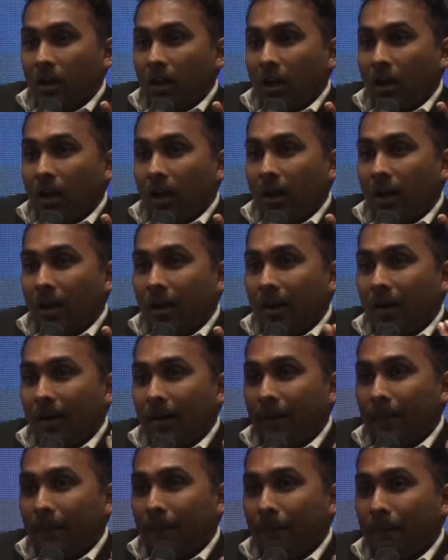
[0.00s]

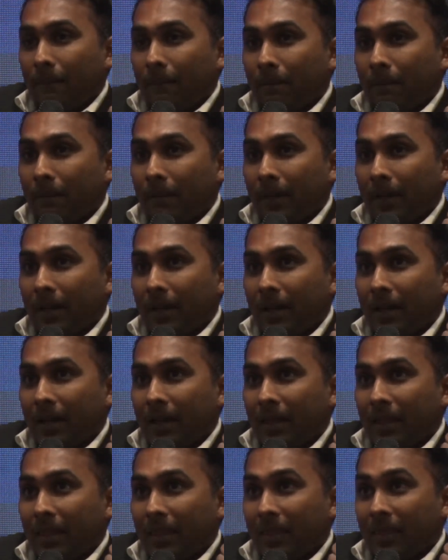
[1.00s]
One
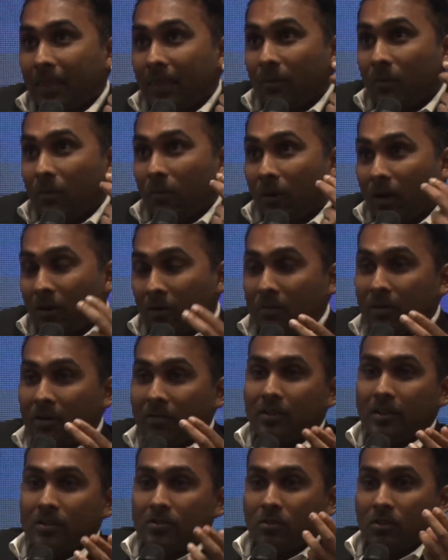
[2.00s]
of my
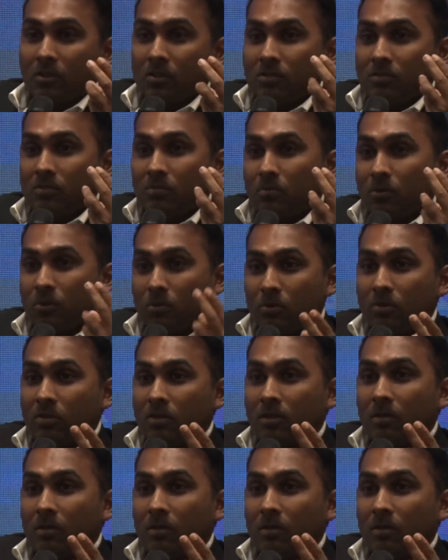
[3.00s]
friends lost both